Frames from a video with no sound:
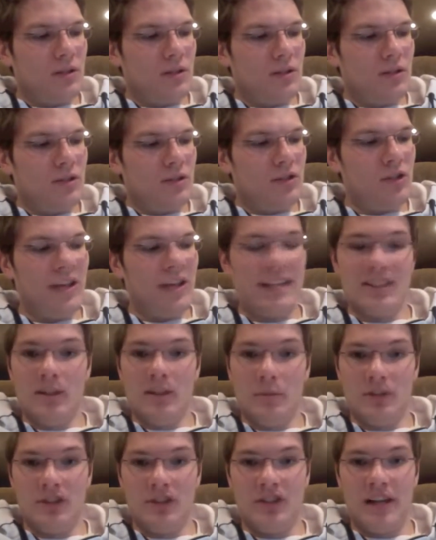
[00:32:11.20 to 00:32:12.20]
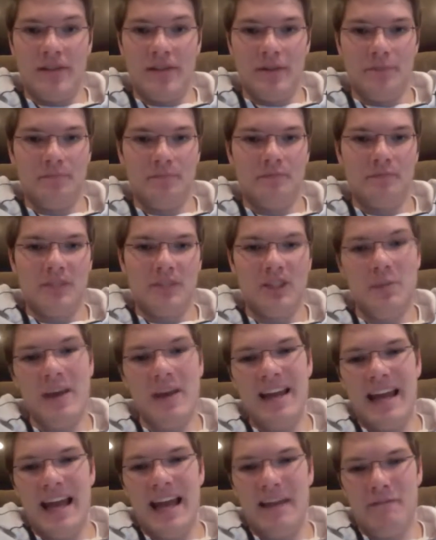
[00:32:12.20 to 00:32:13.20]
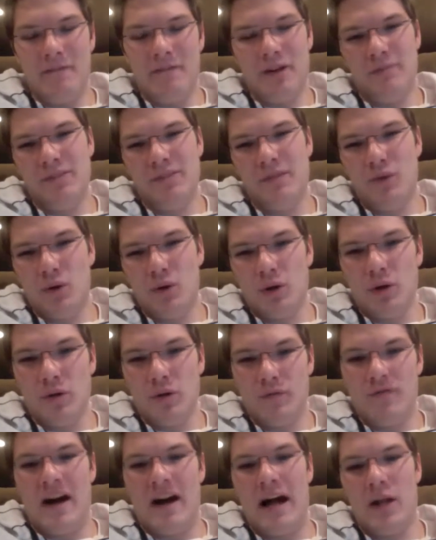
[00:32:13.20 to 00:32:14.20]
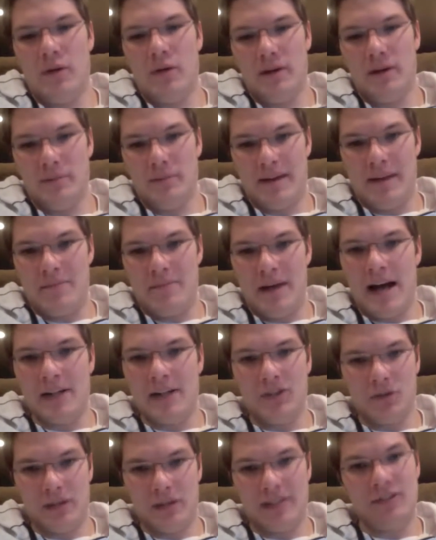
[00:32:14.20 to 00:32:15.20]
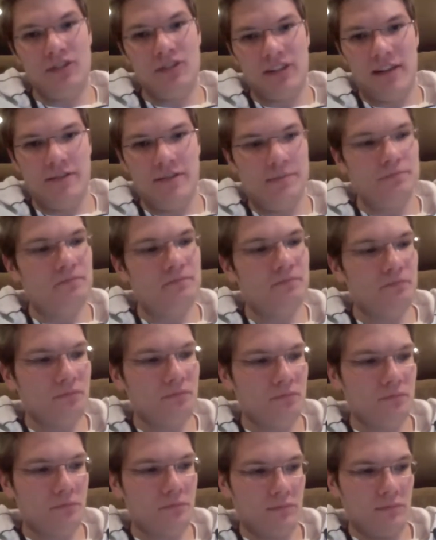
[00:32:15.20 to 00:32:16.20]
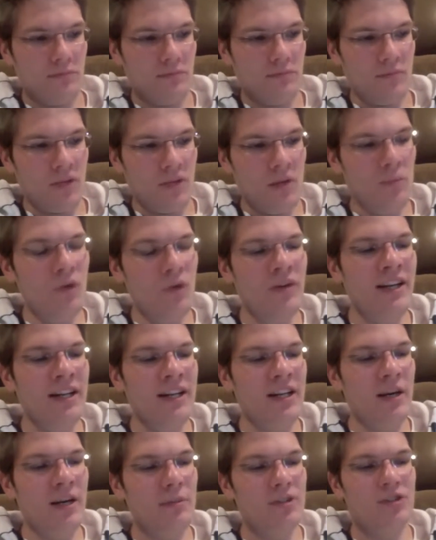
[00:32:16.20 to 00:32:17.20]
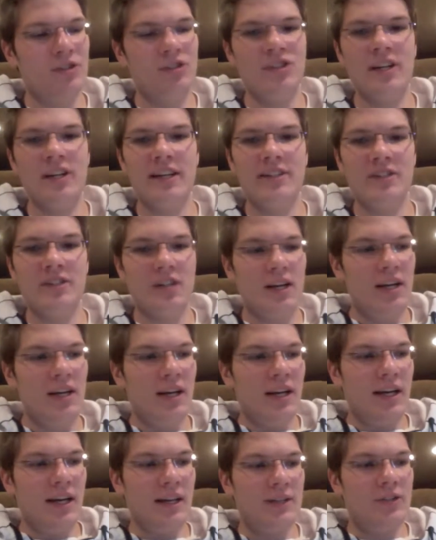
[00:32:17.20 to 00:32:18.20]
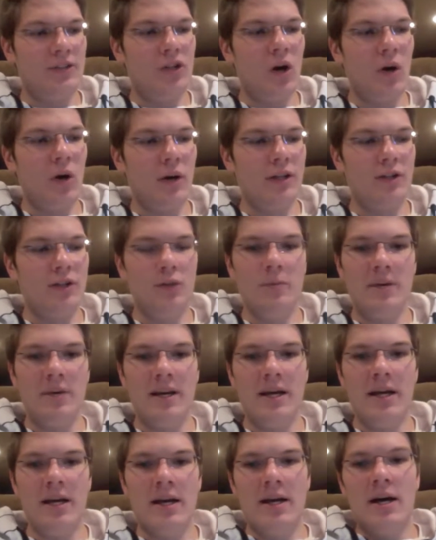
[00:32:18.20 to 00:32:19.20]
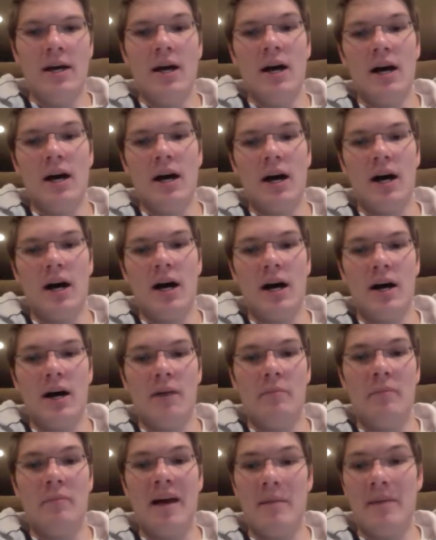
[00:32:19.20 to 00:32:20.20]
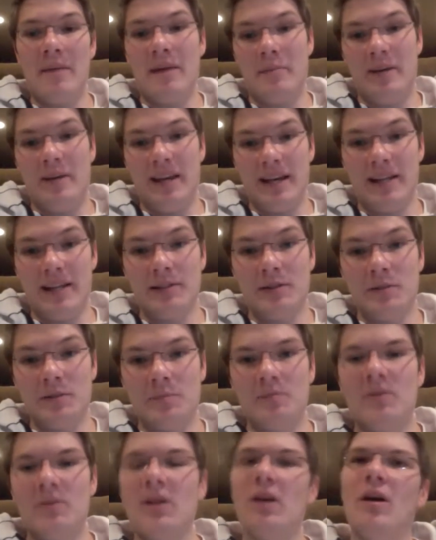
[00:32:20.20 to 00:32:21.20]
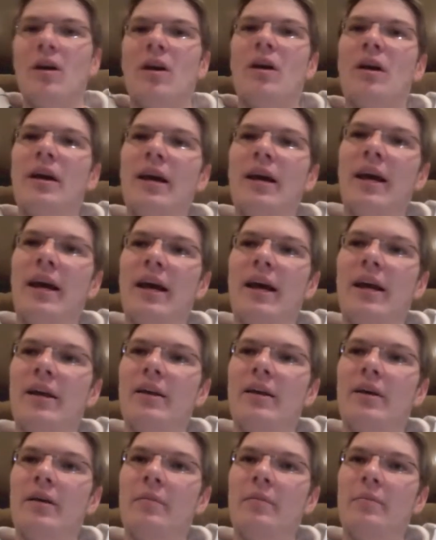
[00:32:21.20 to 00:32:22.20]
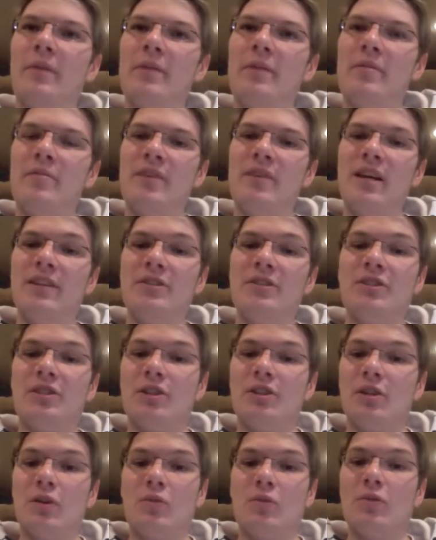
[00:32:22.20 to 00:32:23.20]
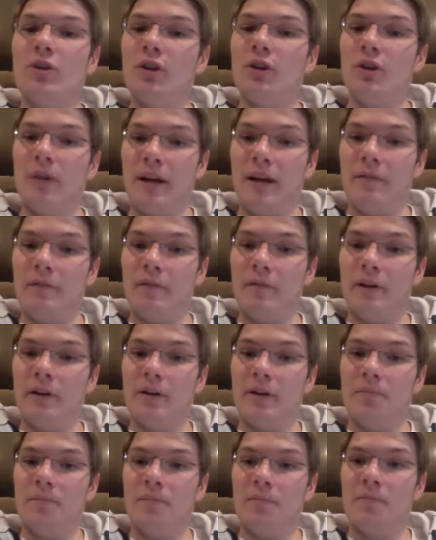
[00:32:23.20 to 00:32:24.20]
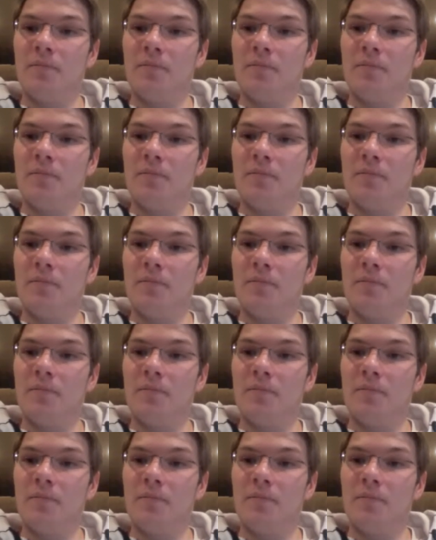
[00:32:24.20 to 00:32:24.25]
So that's number 7. He's made 8 films if you include following, but I'm not, so that's 7. Moving into number 6 is going to be Batman Begins. And Batman Begins is still a really great film,